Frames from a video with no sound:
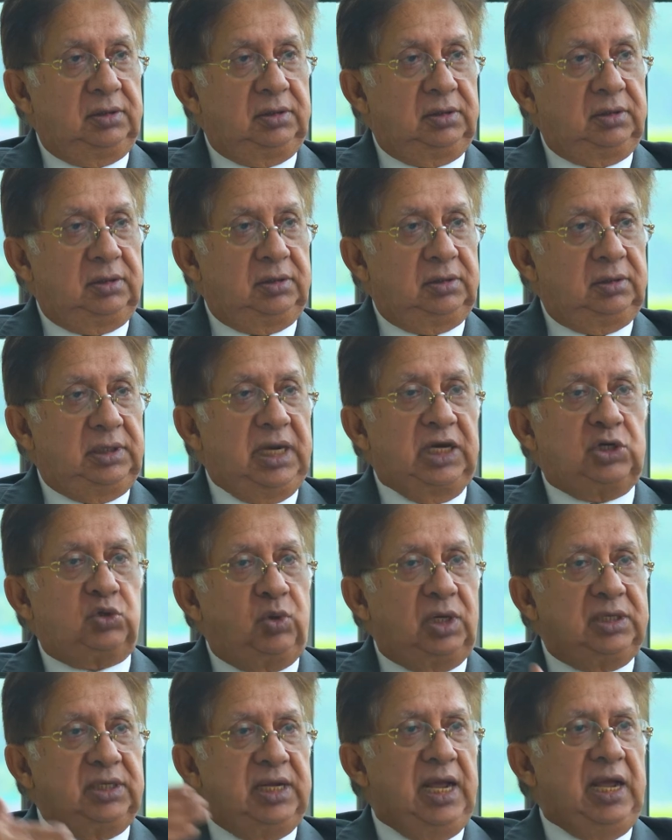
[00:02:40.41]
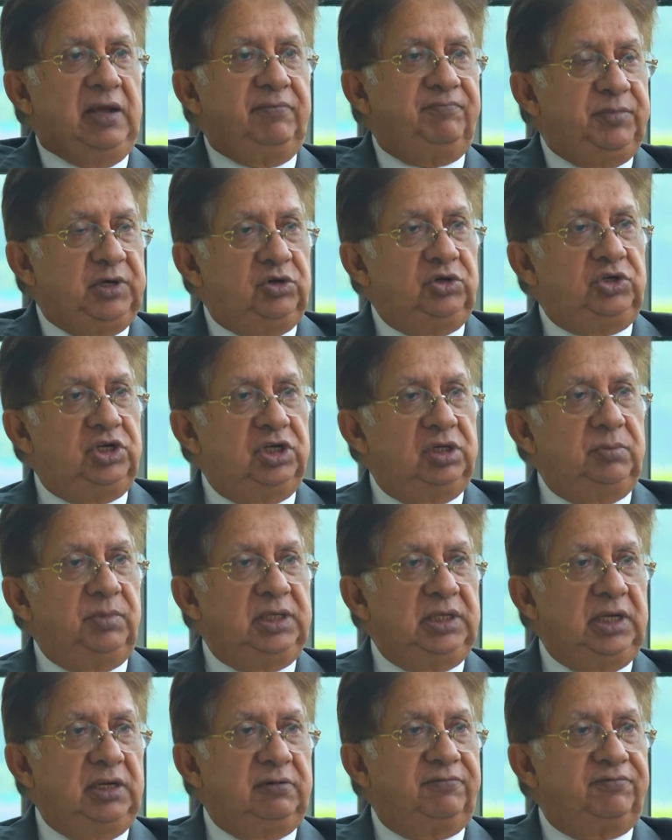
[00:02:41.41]
Mm-hmm. That's what they have between
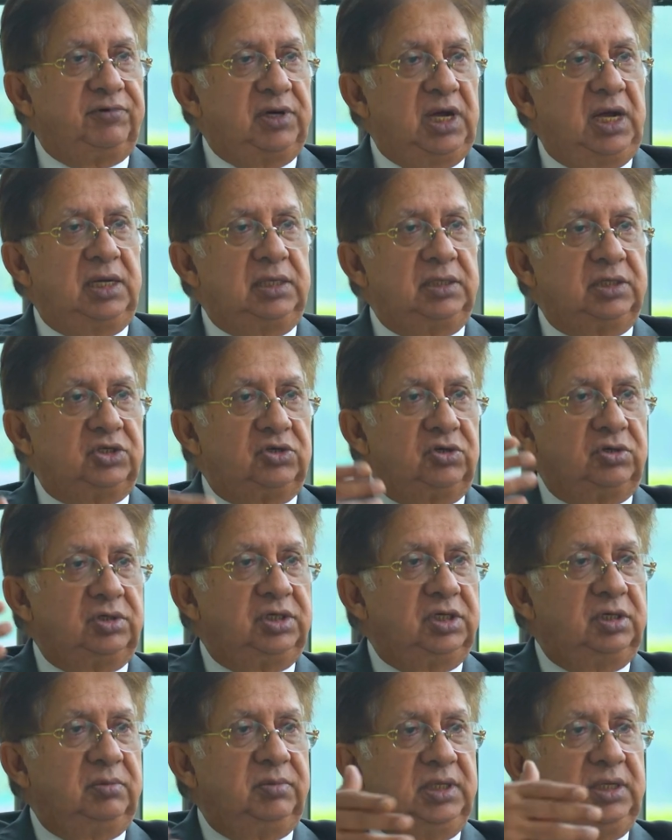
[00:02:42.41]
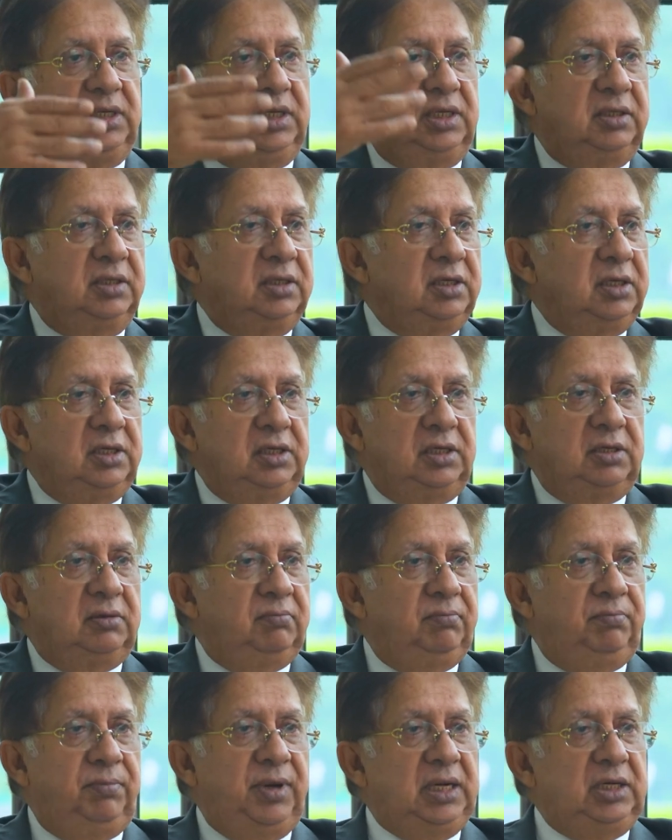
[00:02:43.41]
Germany and France, or Germany Ooh. and
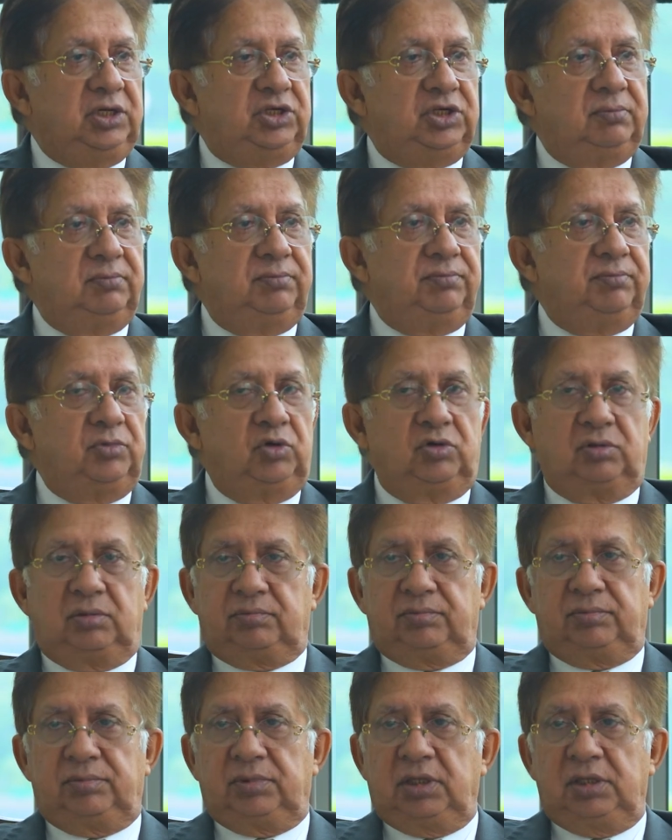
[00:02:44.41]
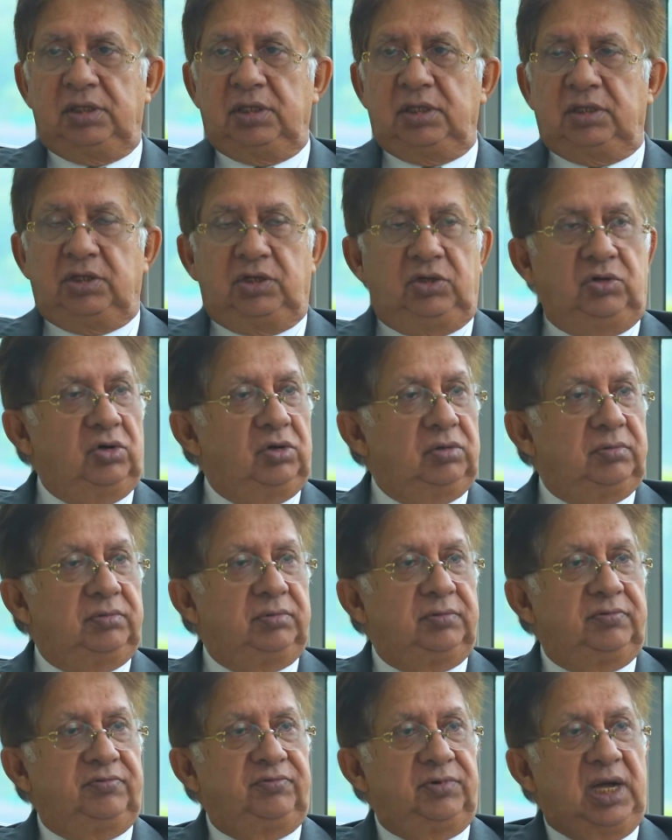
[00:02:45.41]
Belgium, or you
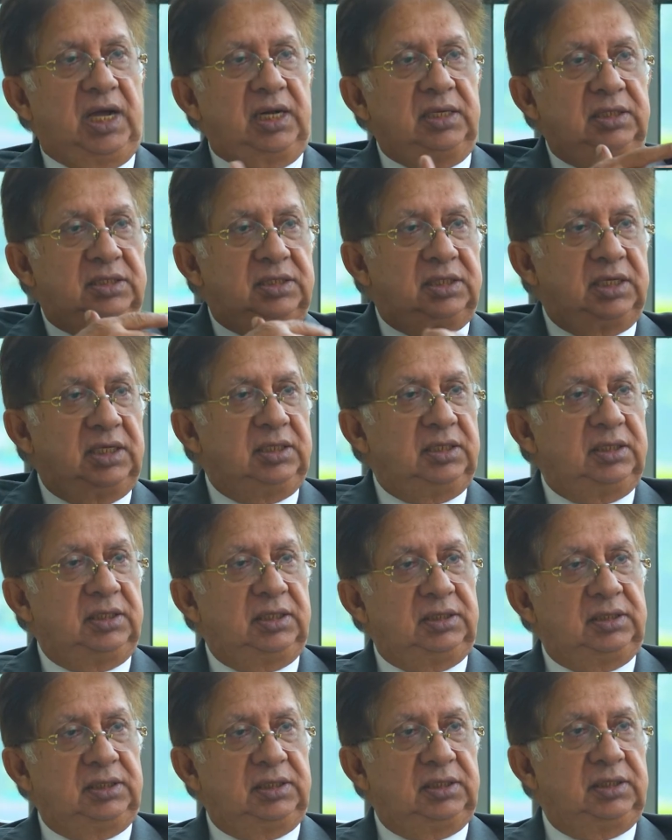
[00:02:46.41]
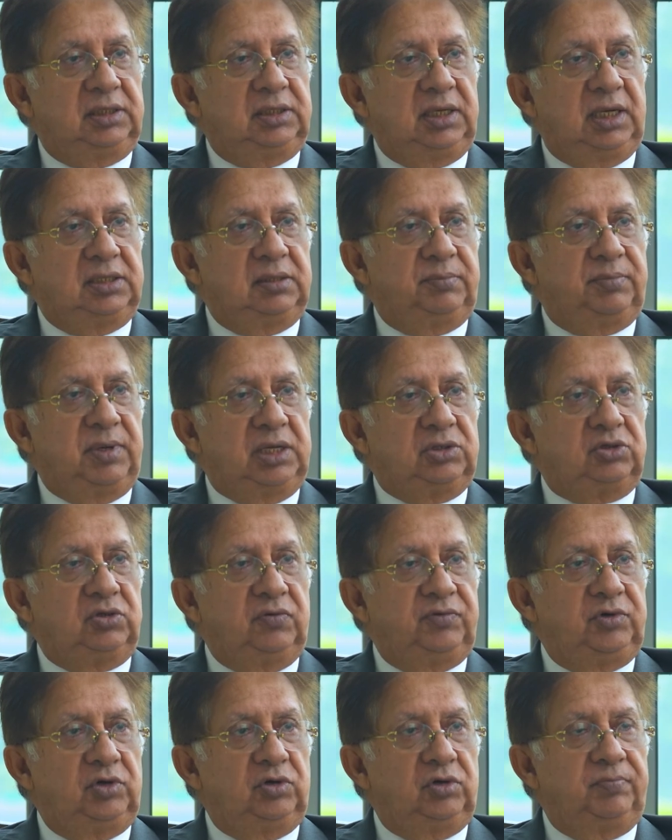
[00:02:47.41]
know, France and, and, and other parts
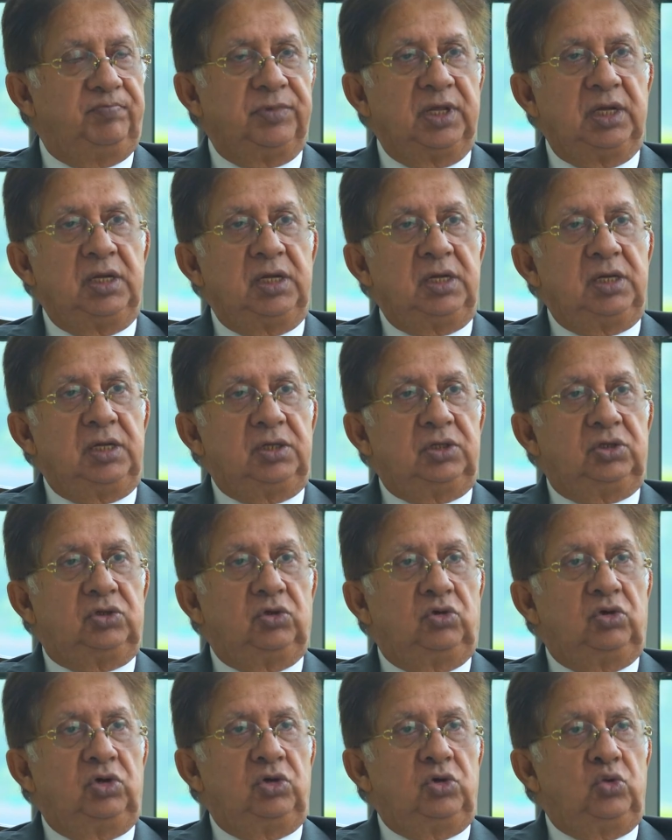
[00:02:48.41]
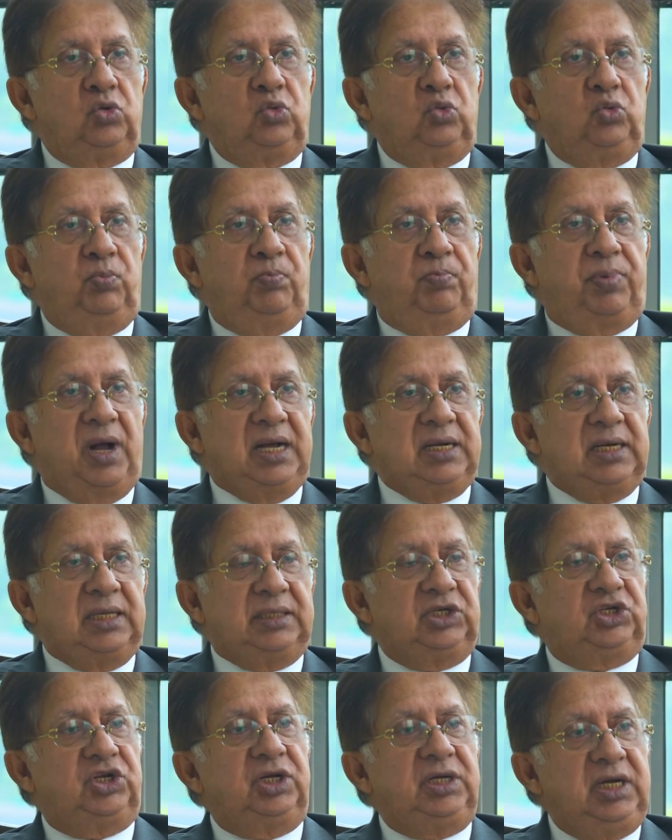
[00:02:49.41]
of Europe. Mm-hmm. So,
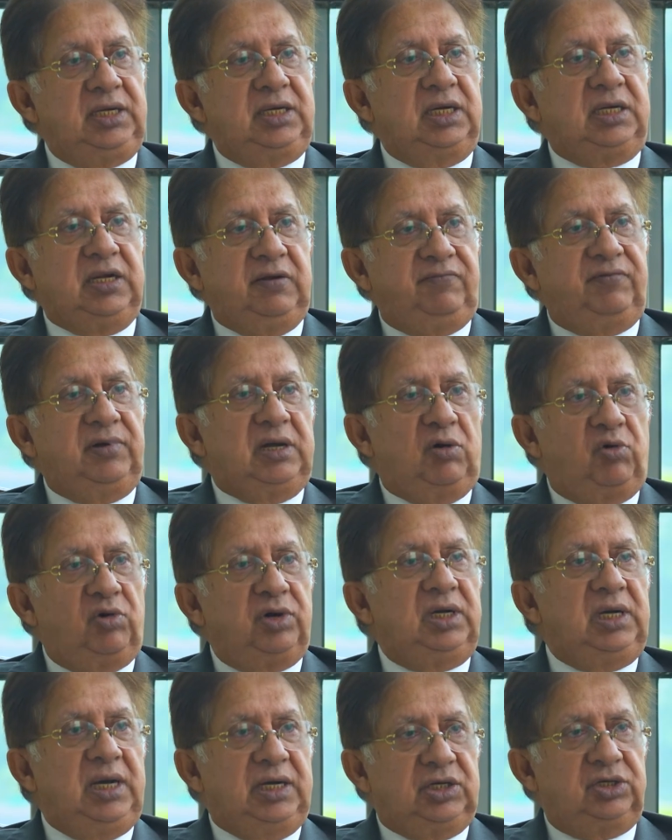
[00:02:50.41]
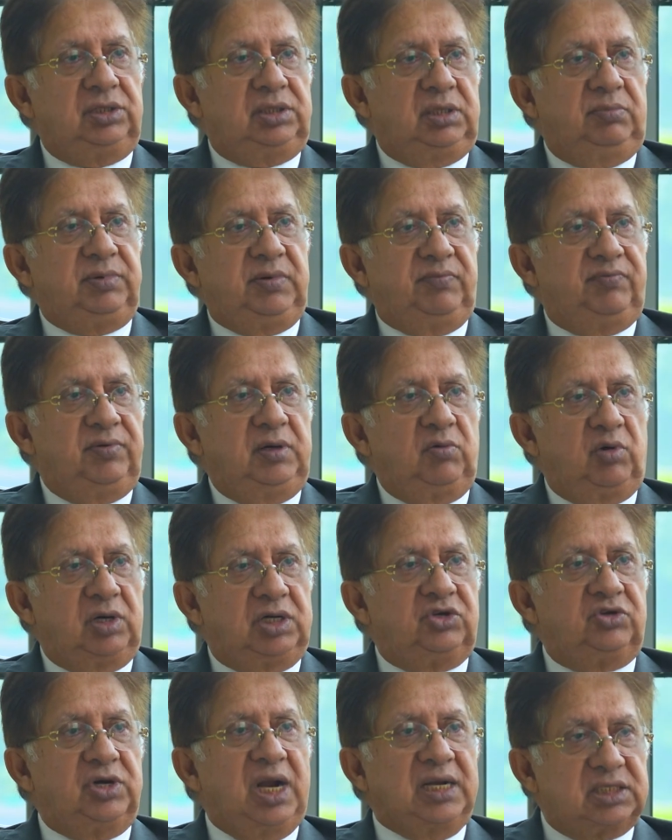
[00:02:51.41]
Bangladesh and India, given our relationship, given our
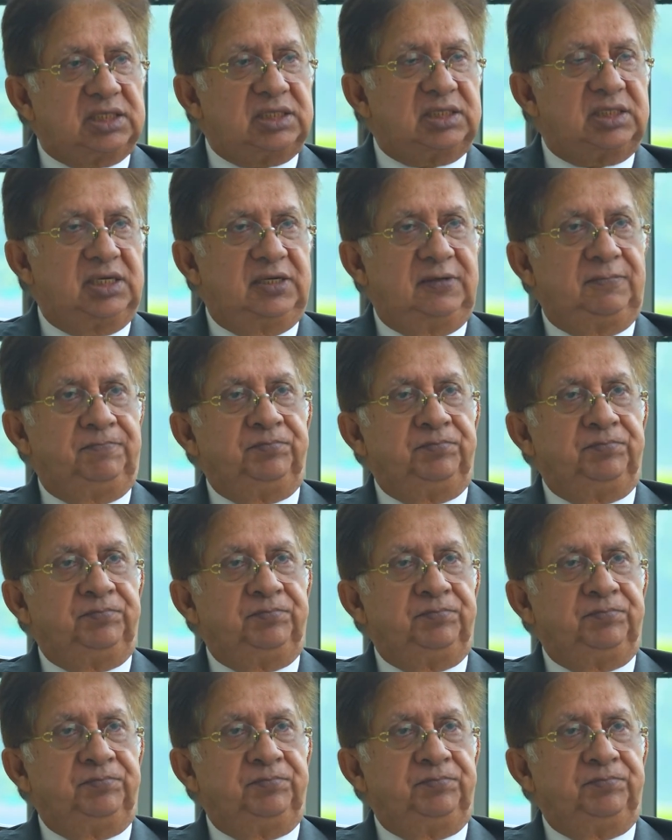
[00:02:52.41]
trust